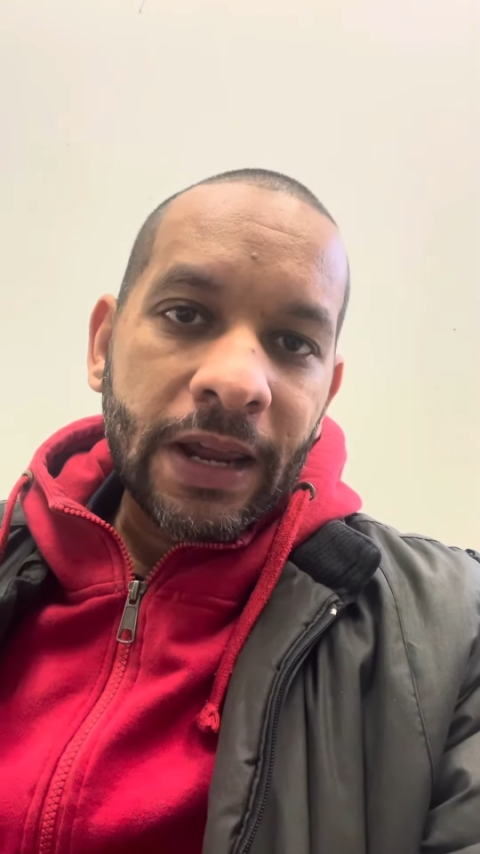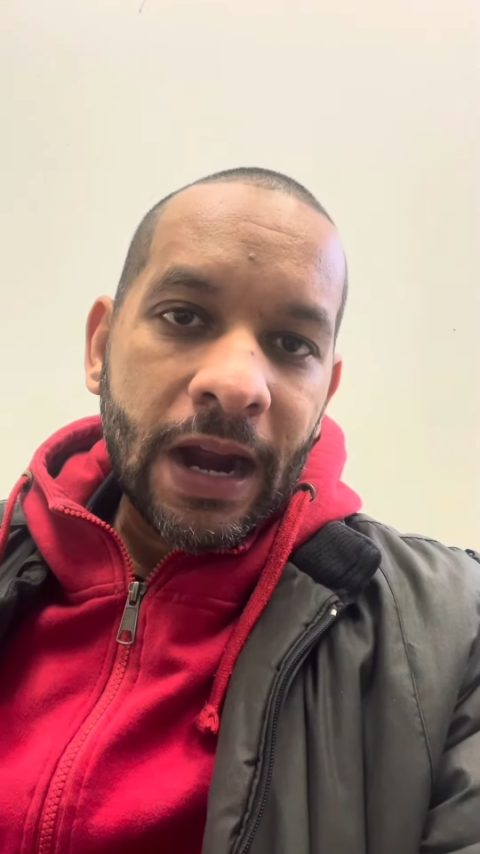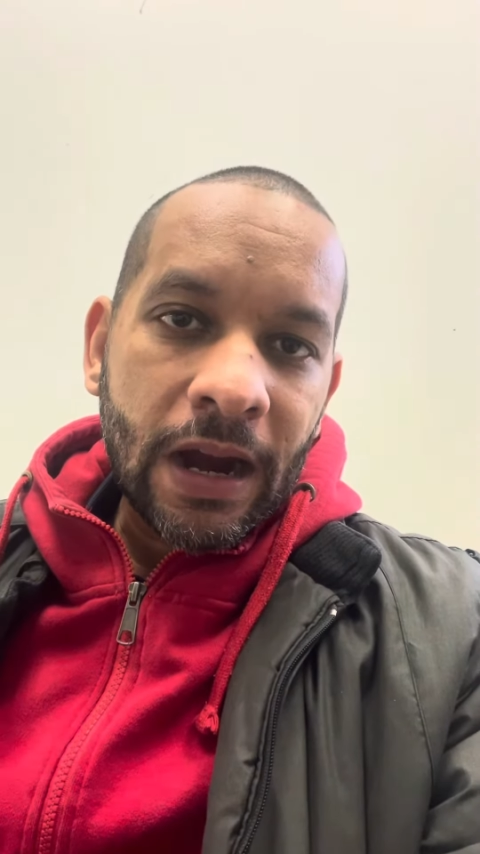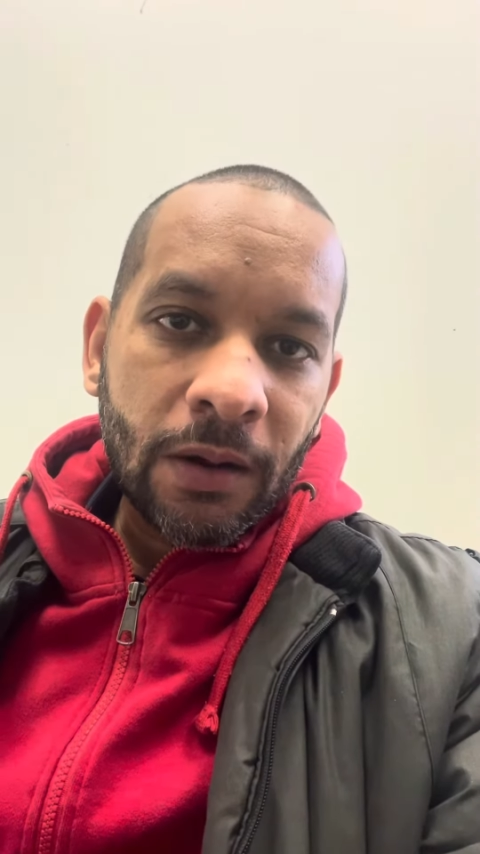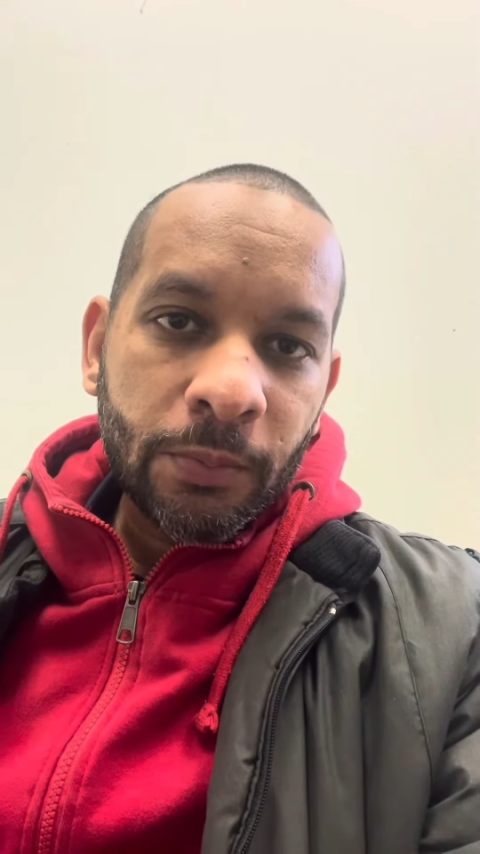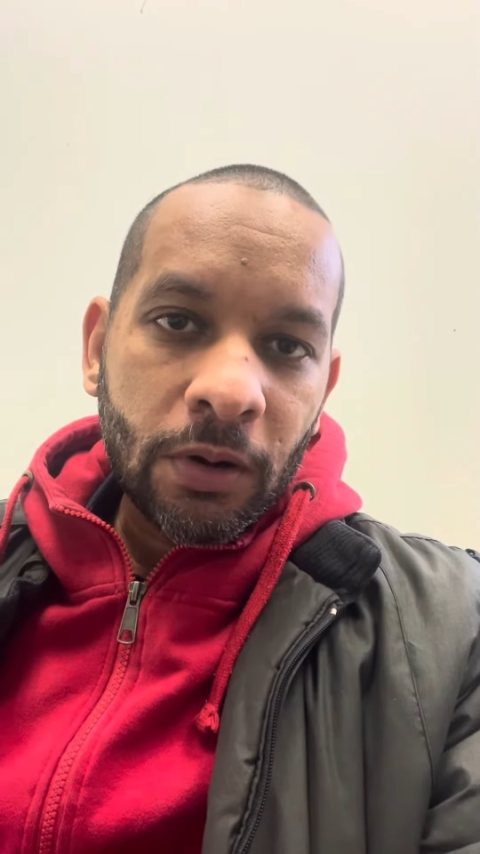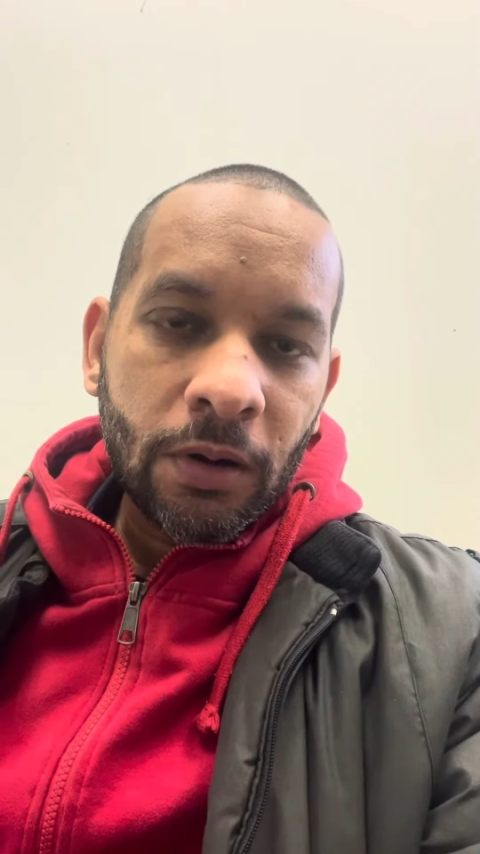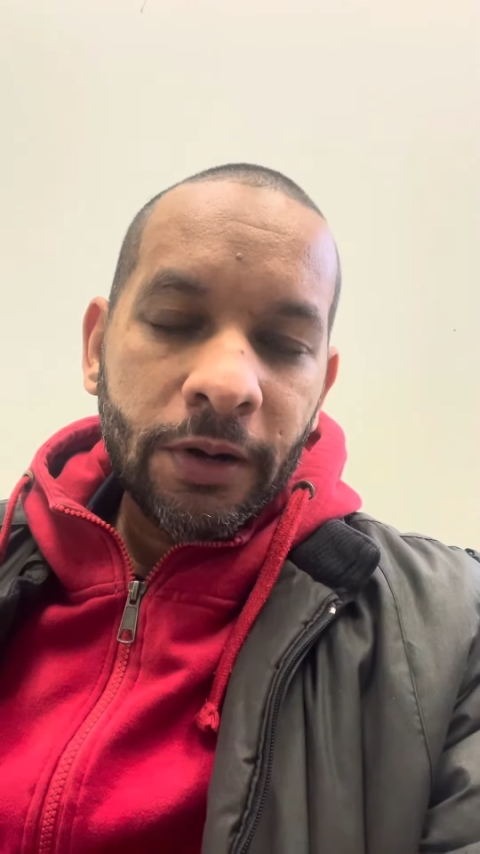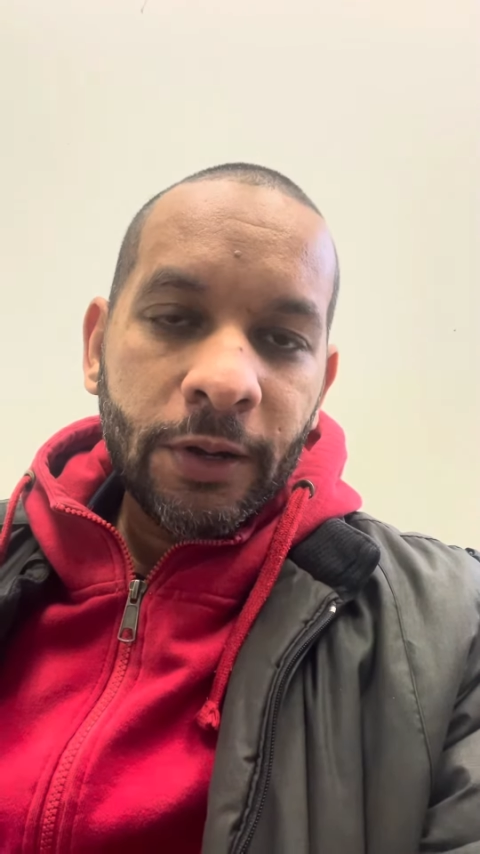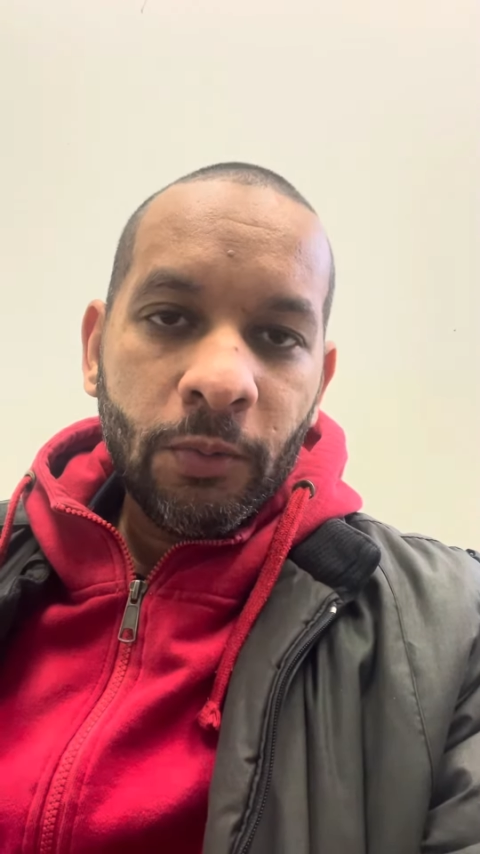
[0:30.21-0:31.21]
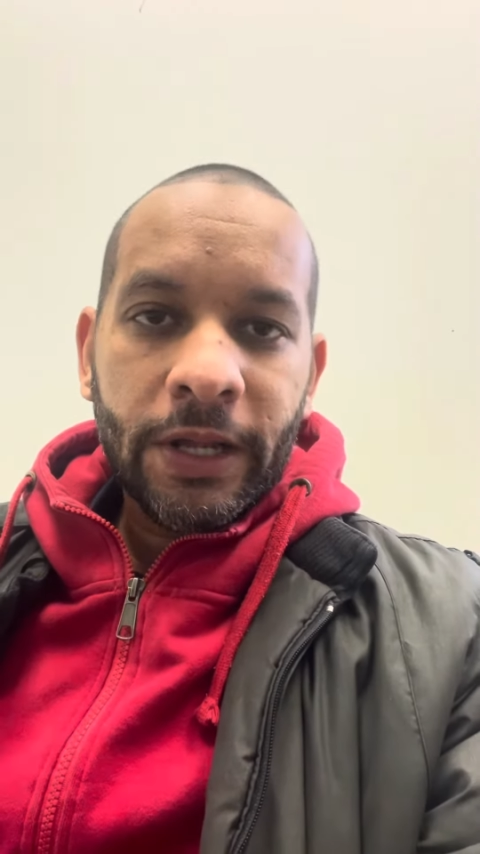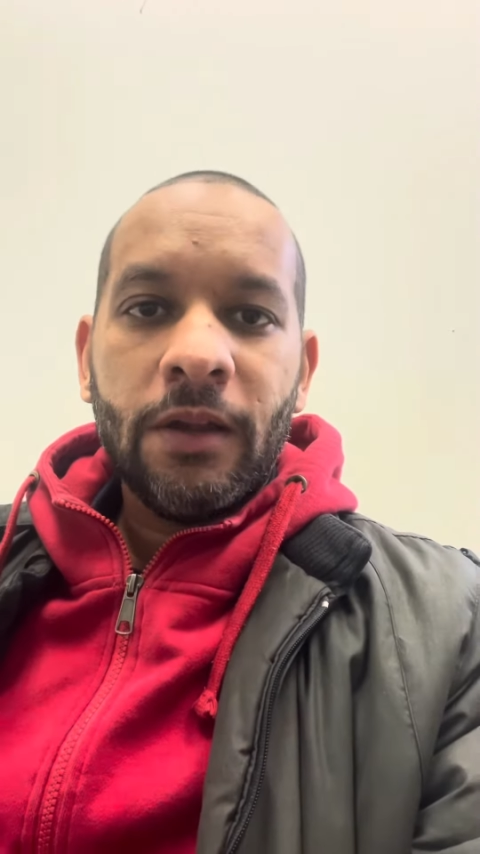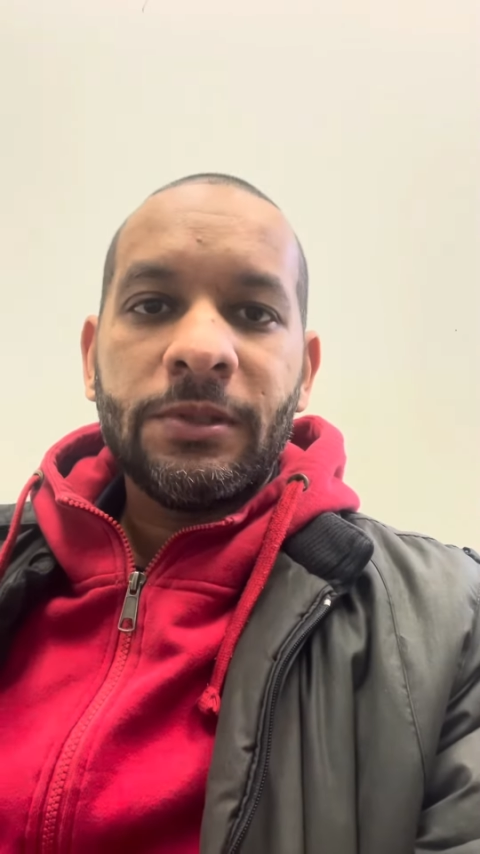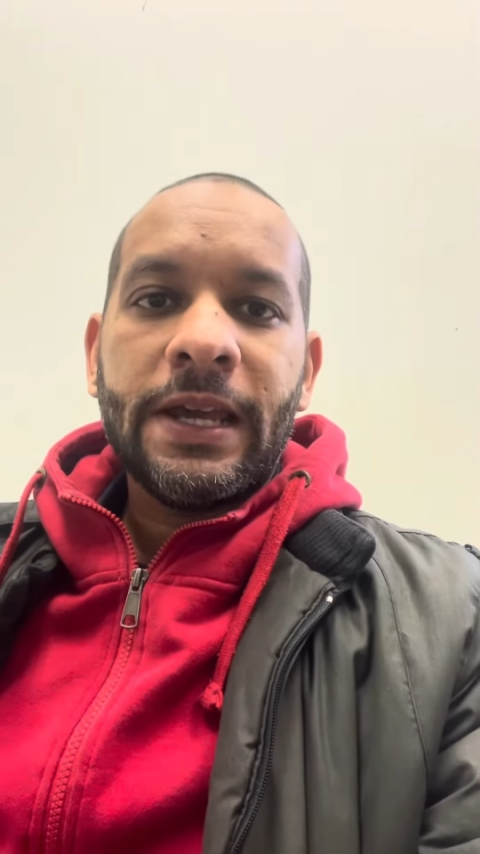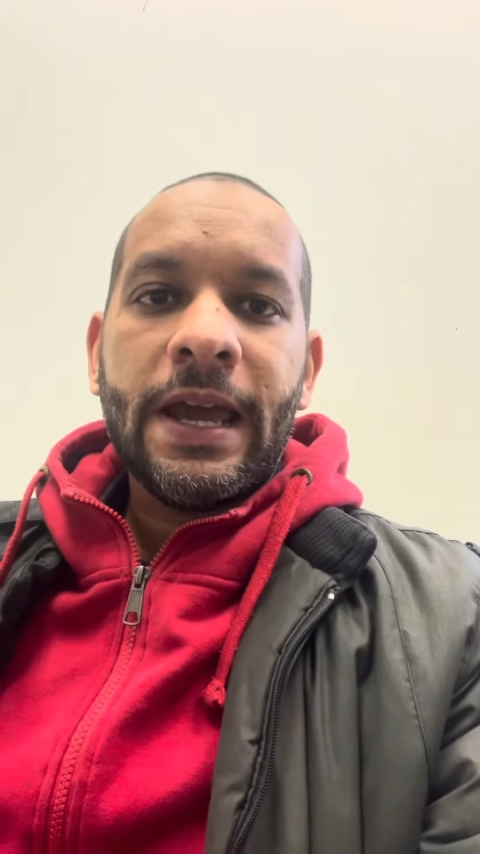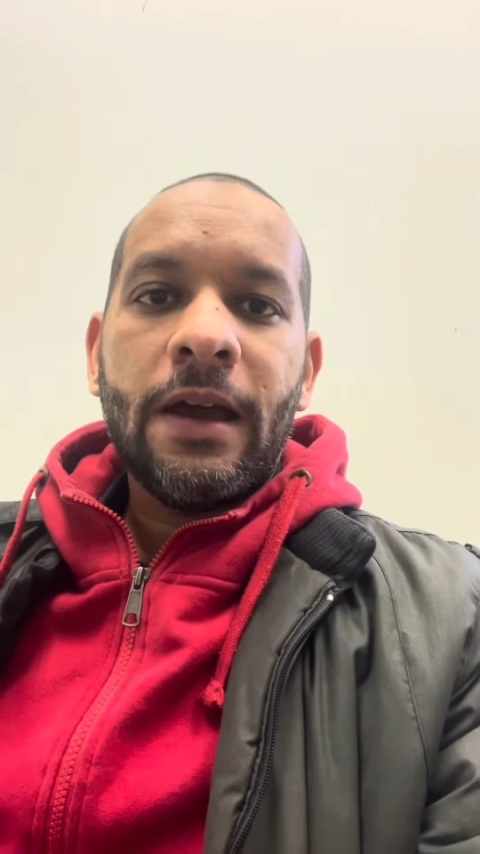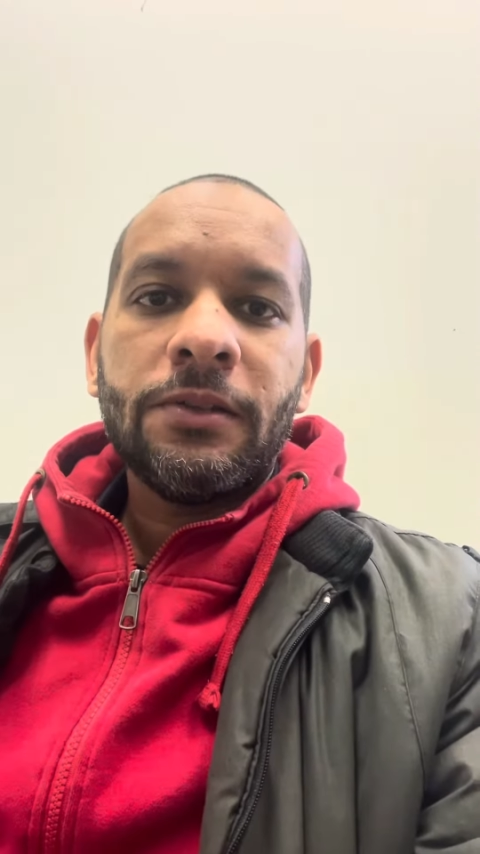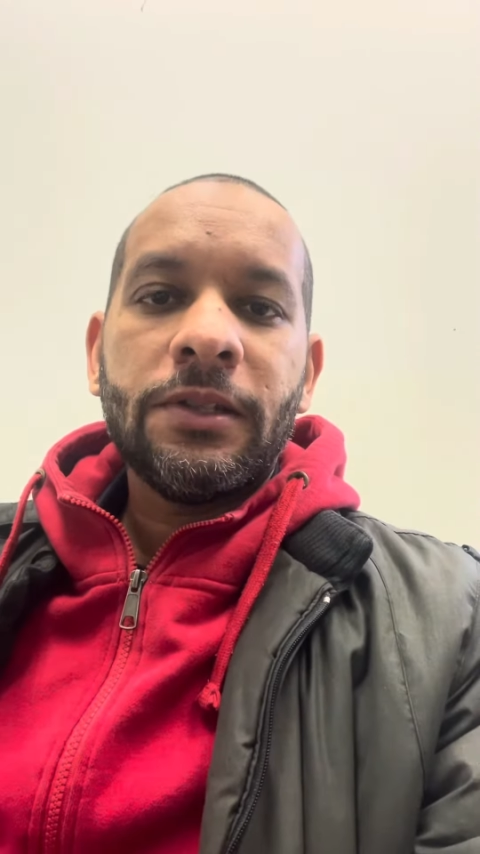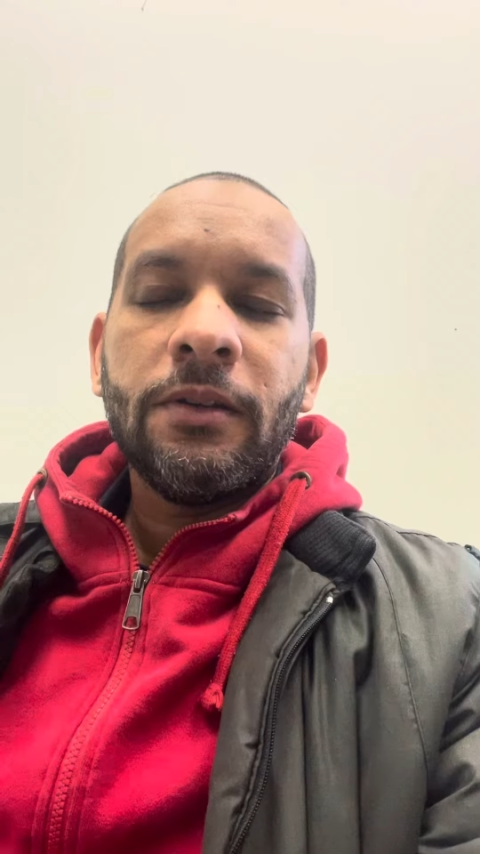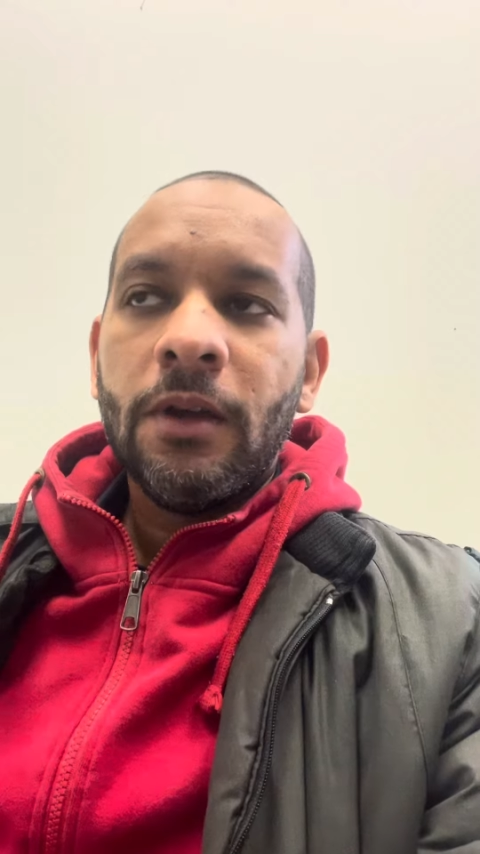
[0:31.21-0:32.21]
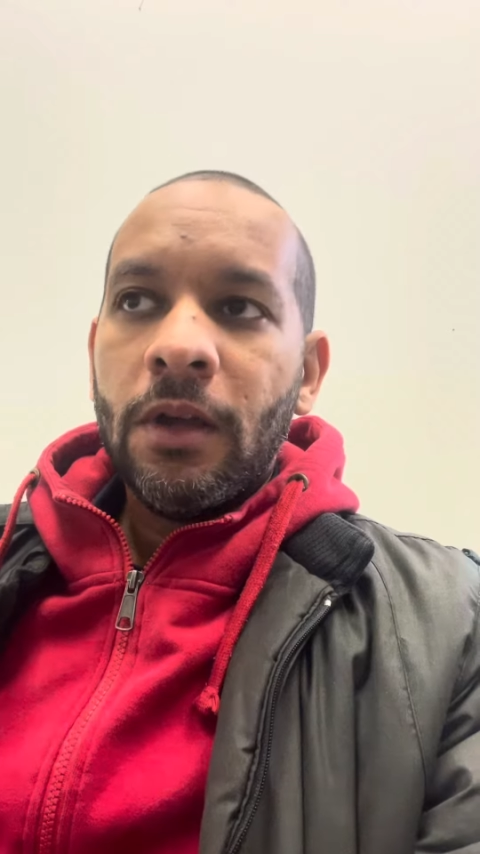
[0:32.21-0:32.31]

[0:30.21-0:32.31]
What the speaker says: higher priority when it comes to housing.